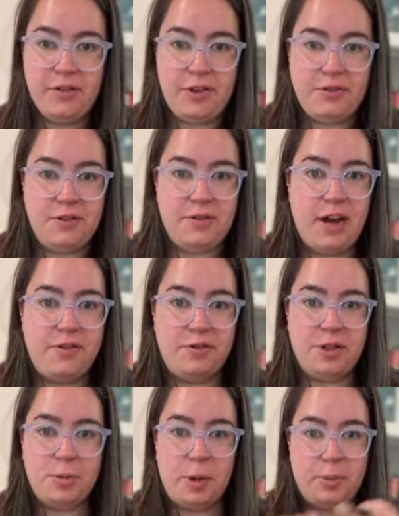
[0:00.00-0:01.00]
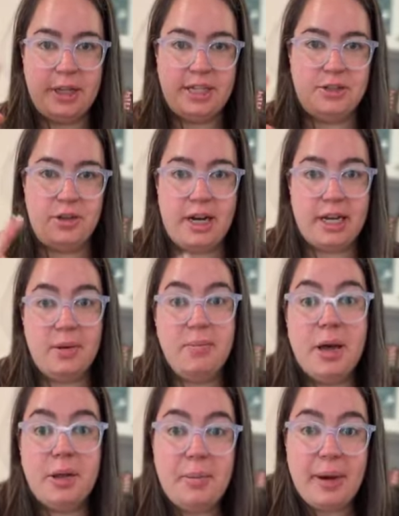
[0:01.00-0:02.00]
55 of these book plates so that I can
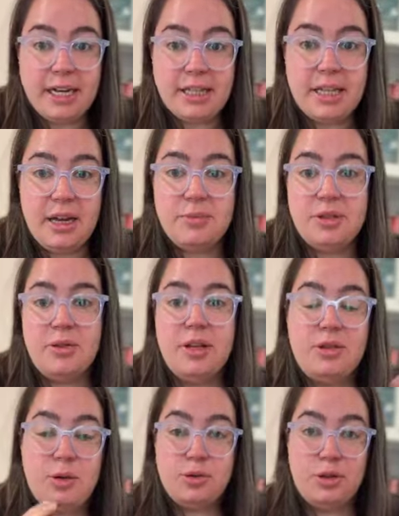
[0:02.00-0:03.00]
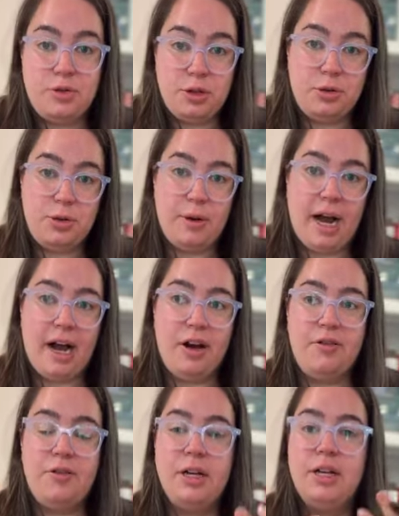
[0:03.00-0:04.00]
mail them back to them so that those of you who
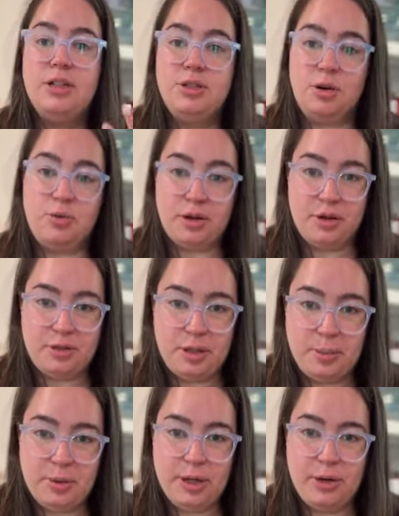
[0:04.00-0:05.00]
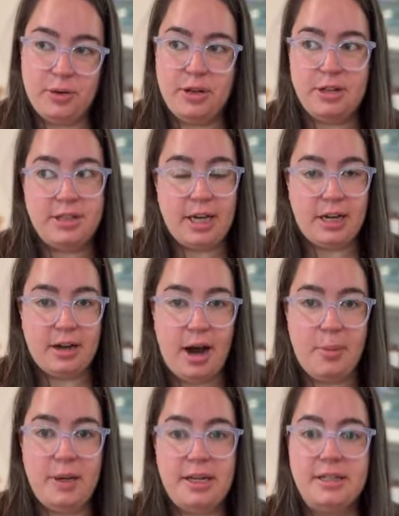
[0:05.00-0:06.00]
have so wonderfully pre-ordered signed
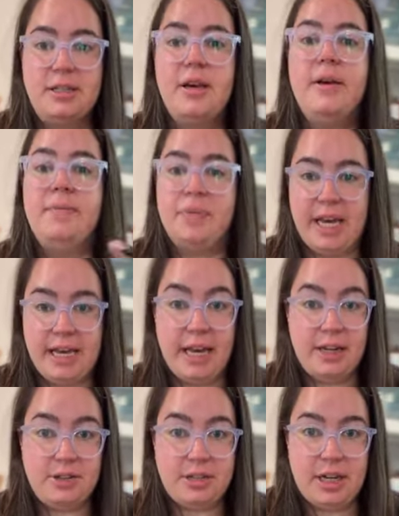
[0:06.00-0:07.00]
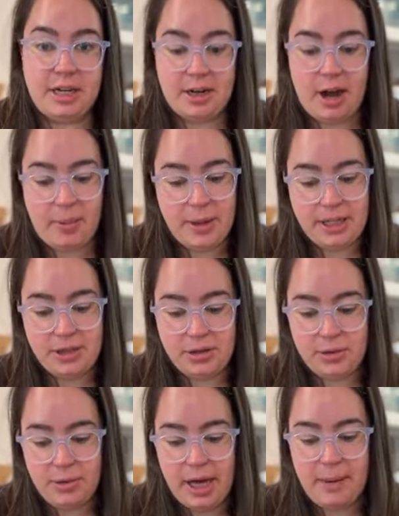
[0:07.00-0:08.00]
copies can get your signed copies
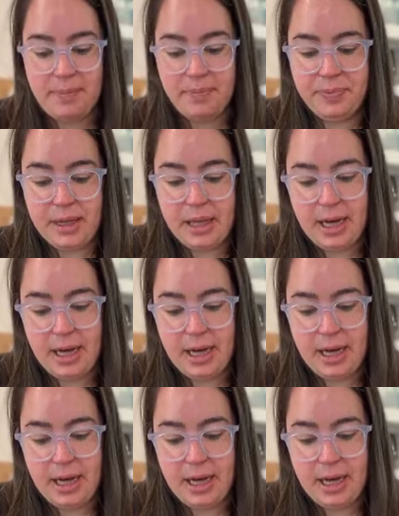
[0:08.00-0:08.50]
through them.